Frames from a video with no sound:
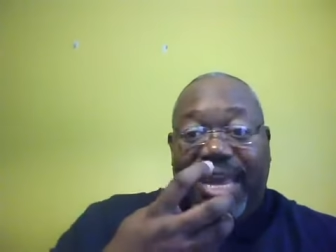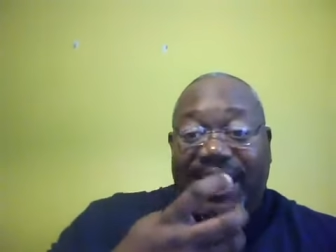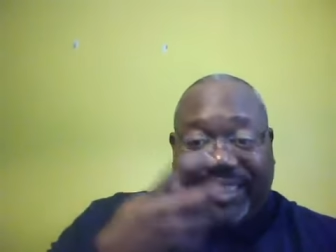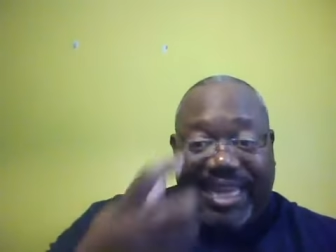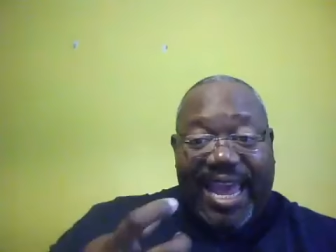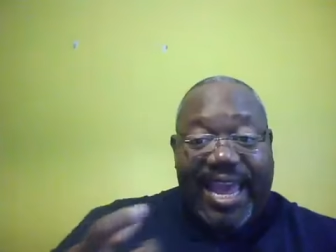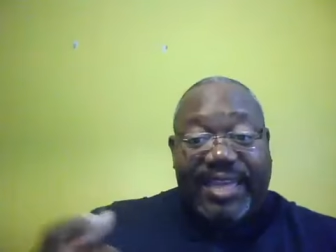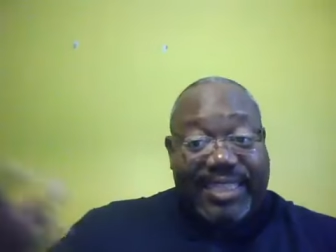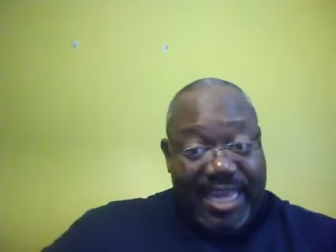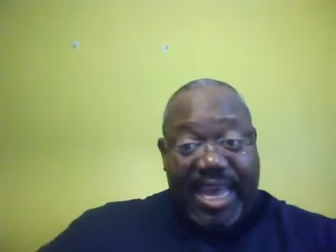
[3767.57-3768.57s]
He
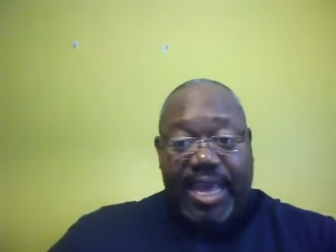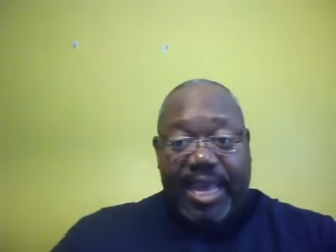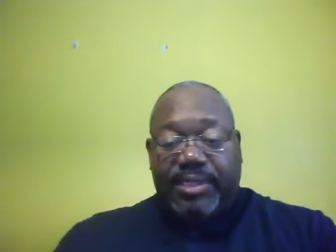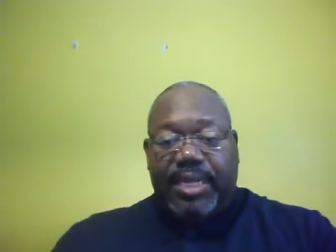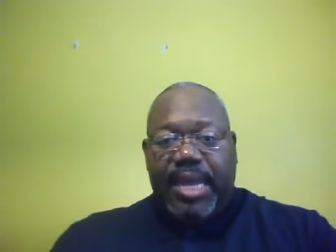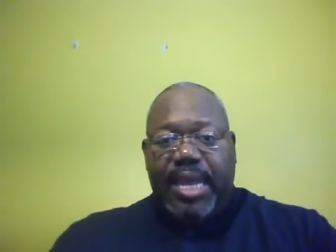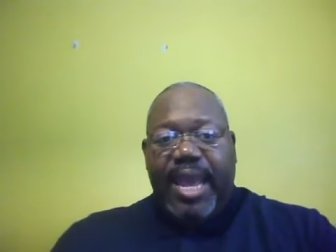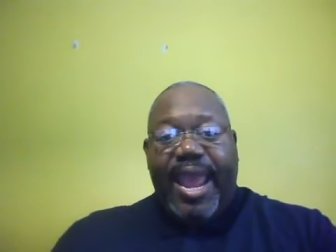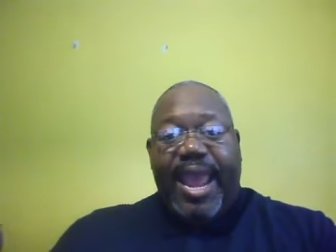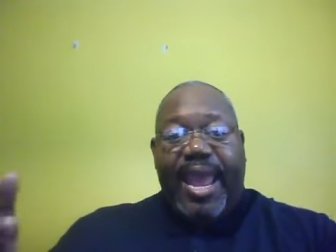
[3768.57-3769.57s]
says He is,
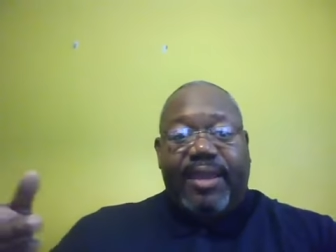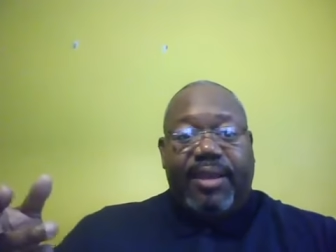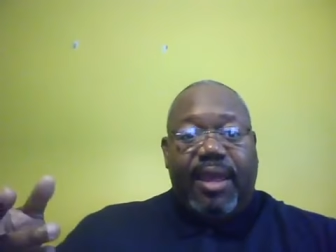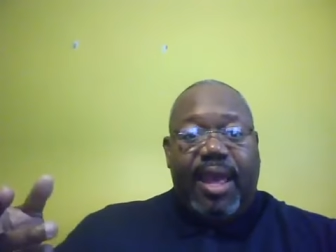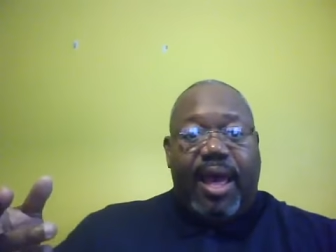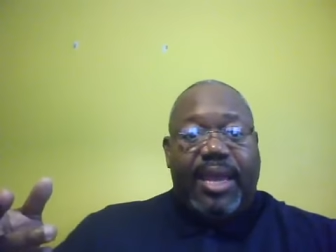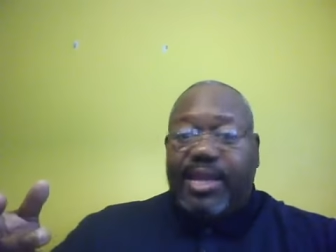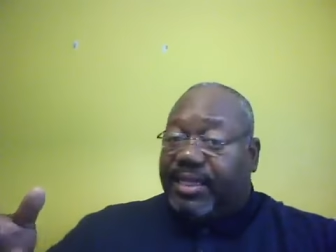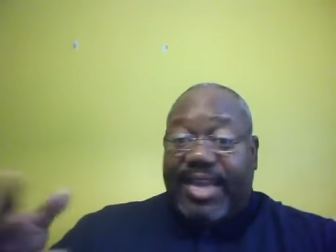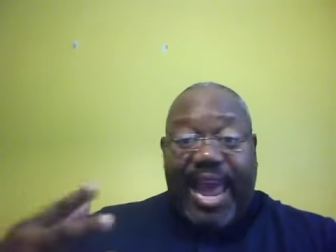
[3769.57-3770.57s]
and uh,
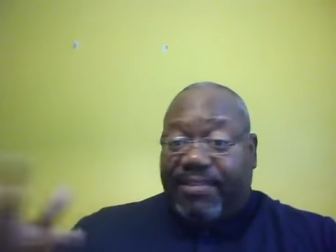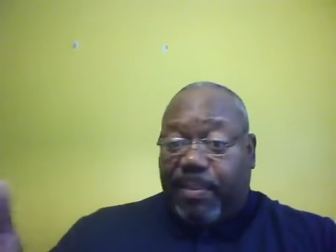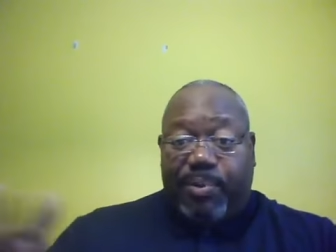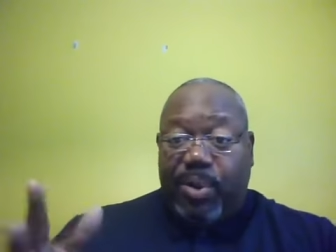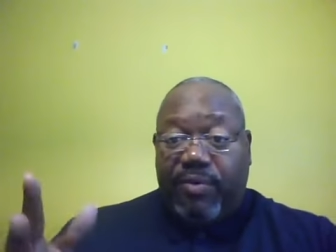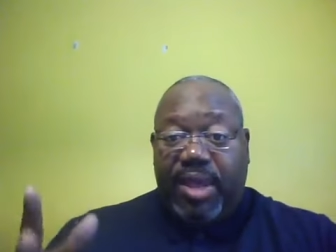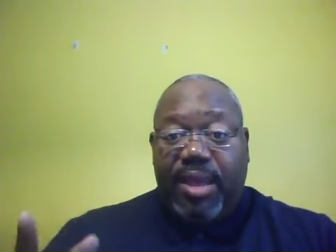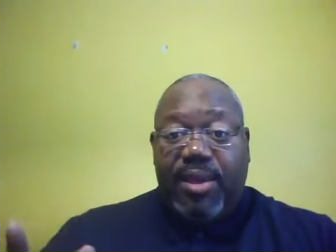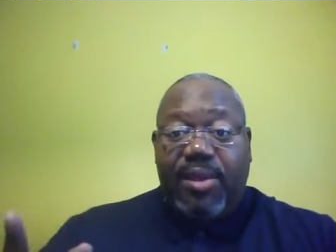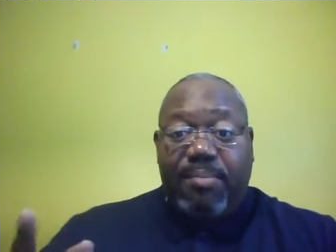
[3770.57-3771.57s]
He doesn't have to prove it.
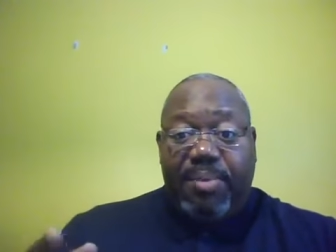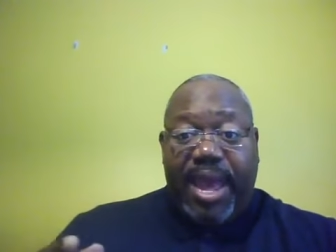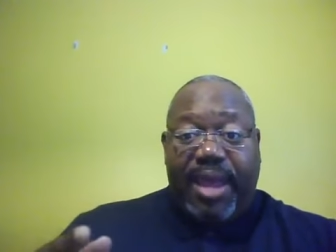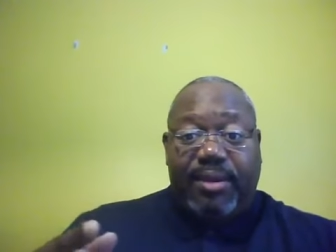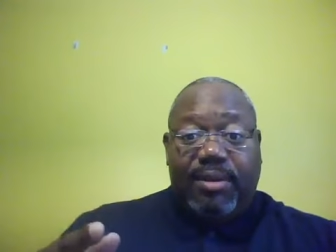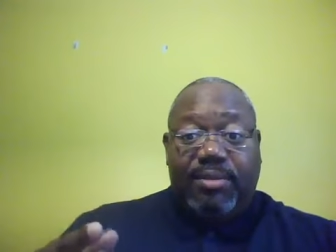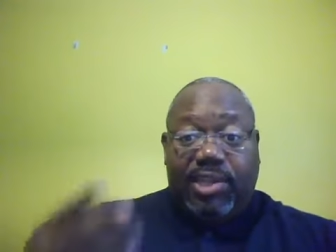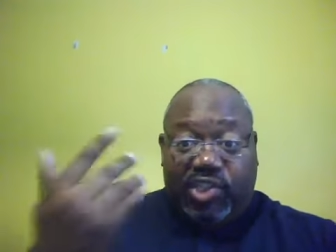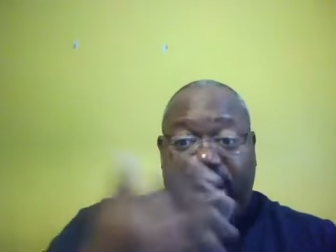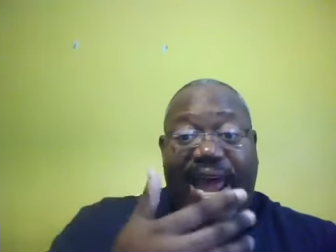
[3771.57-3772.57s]
But
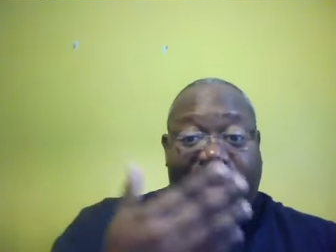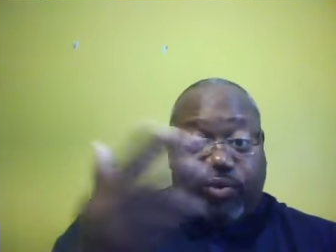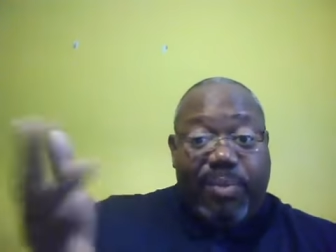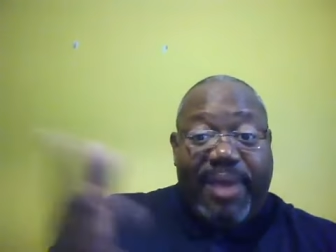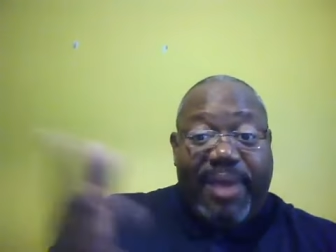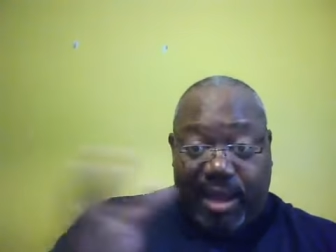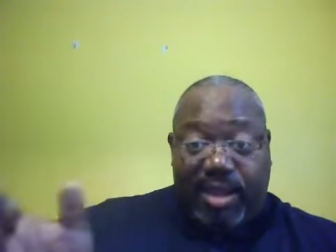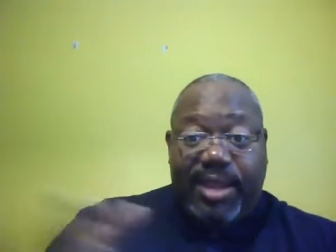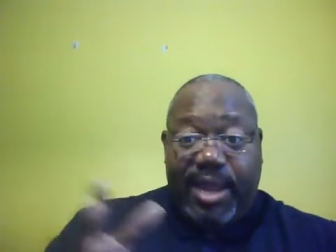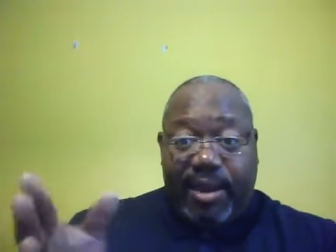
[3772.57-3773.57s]
this challenge will make
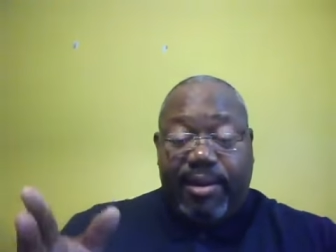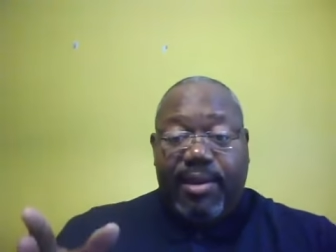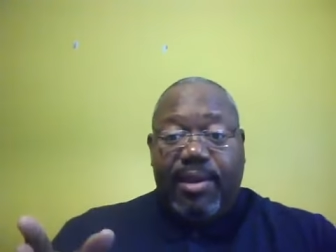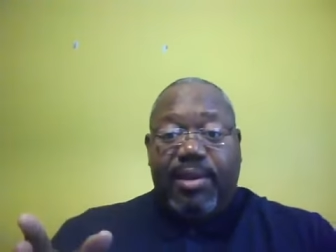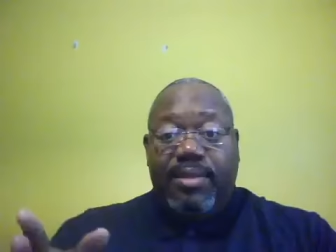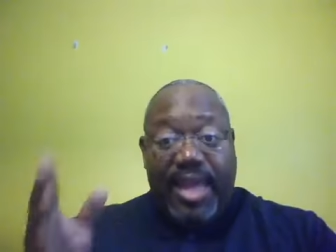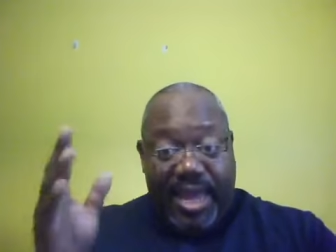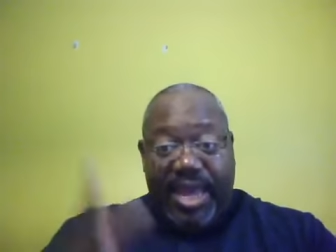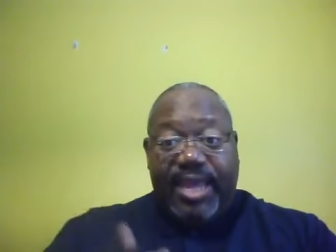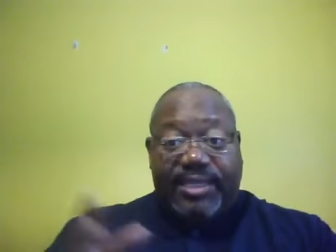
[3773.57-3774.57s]
it clear that
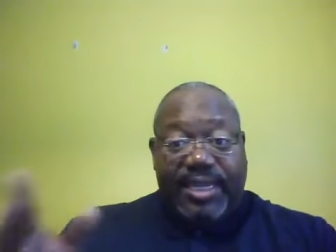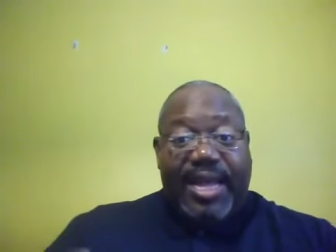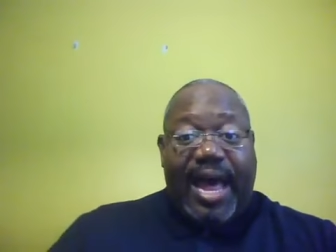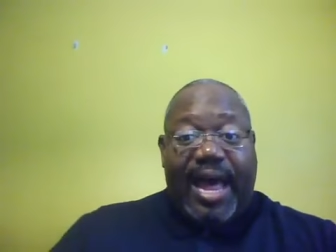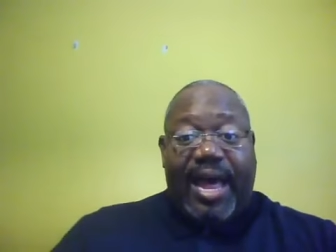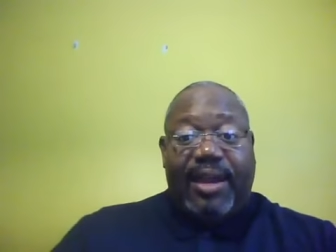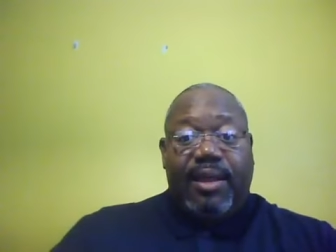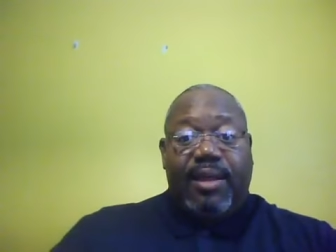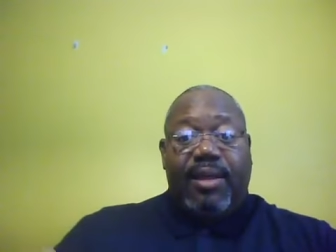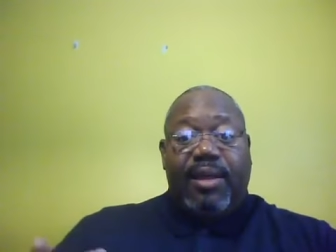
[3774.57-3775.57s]
He is the God
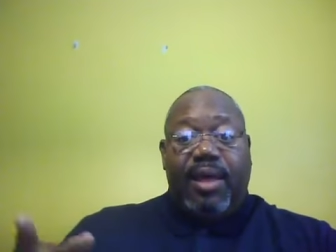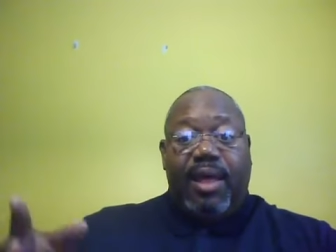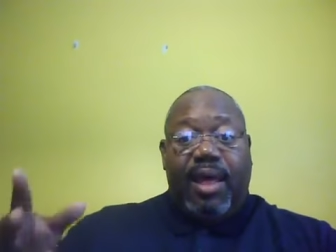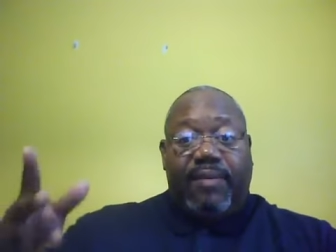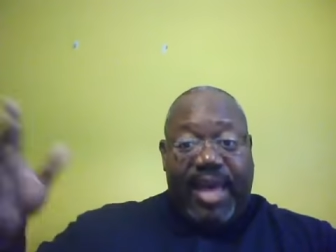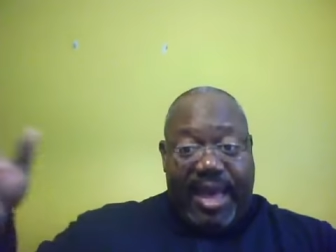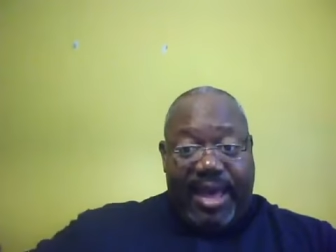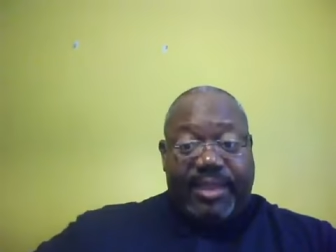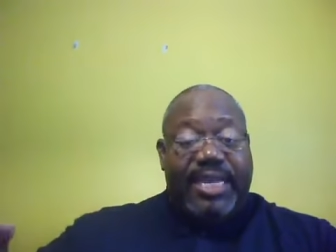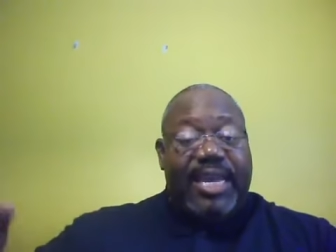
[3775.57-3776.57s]
of
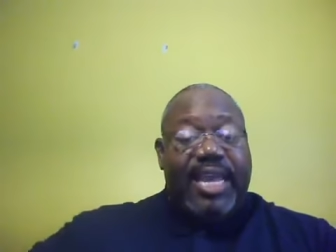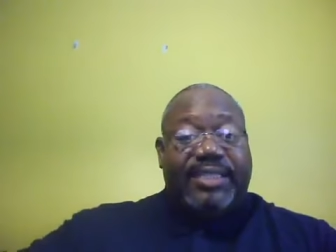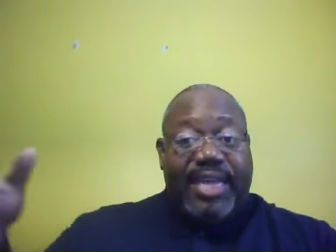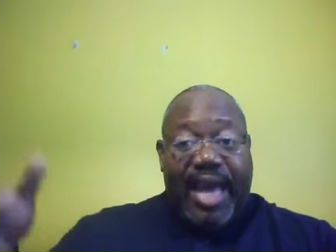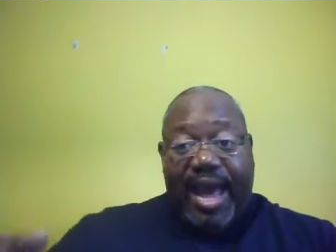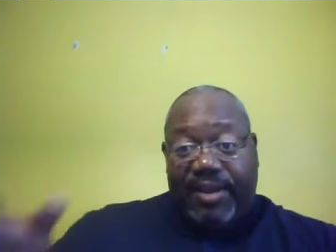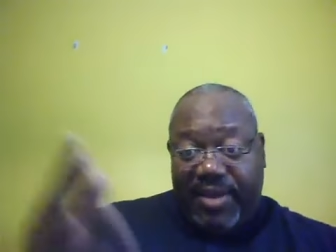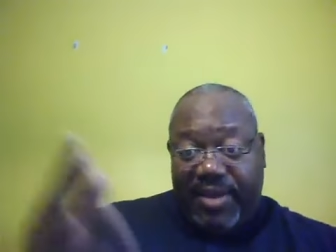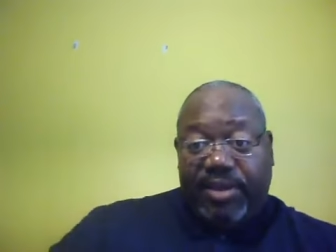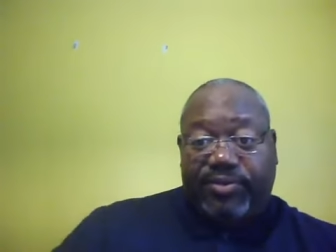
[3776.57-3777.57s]
gods. He is the God
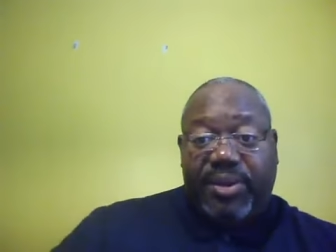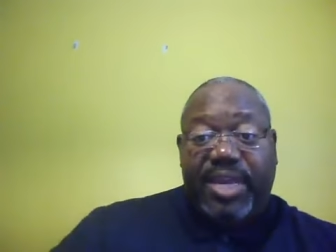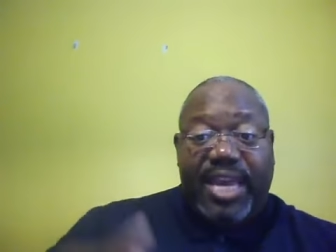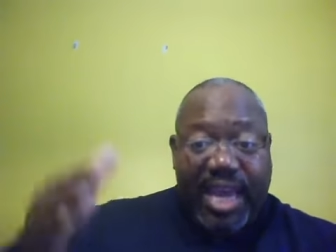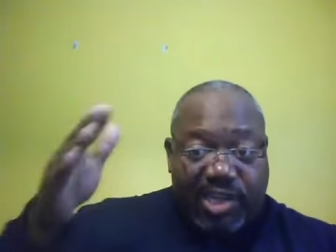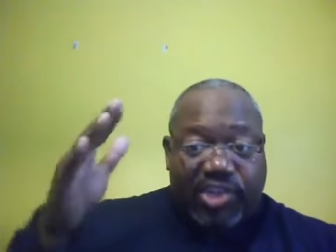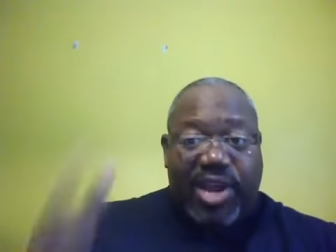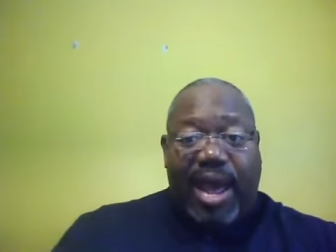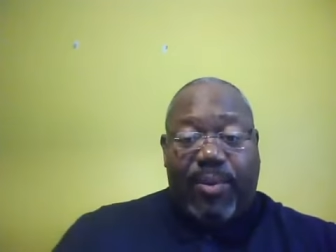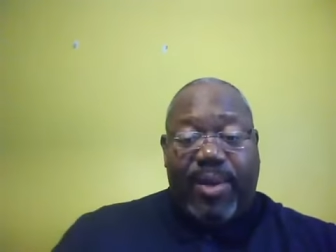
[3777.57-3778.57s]
of Israel. He is
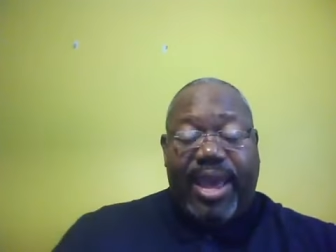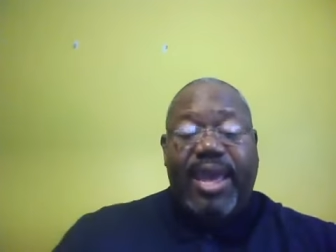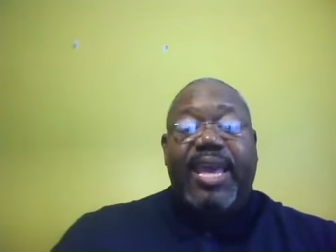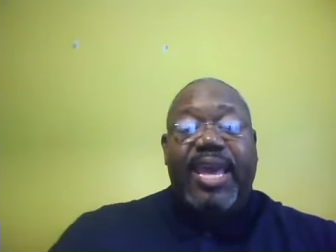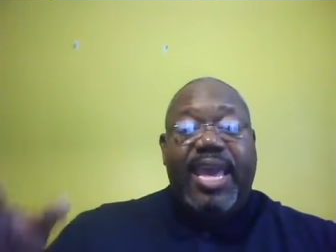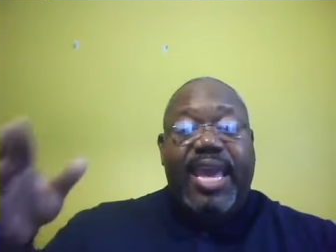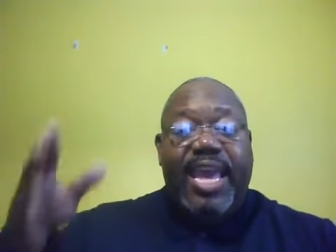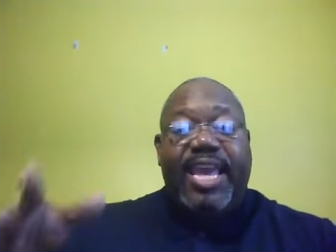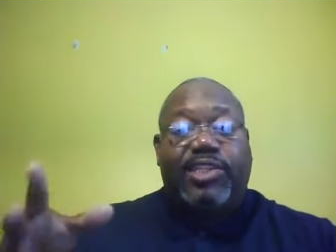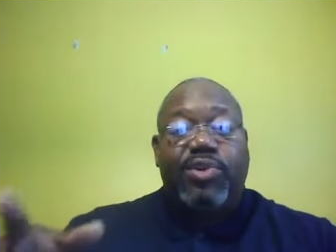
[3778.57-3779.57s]
Yahweh.
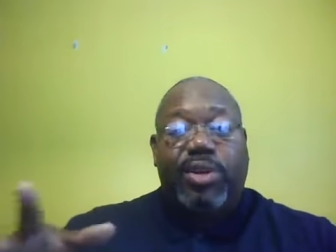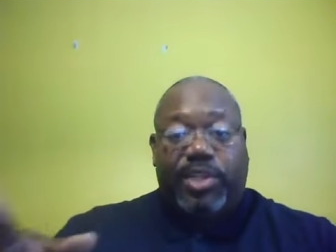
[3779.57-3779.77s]
He is who you're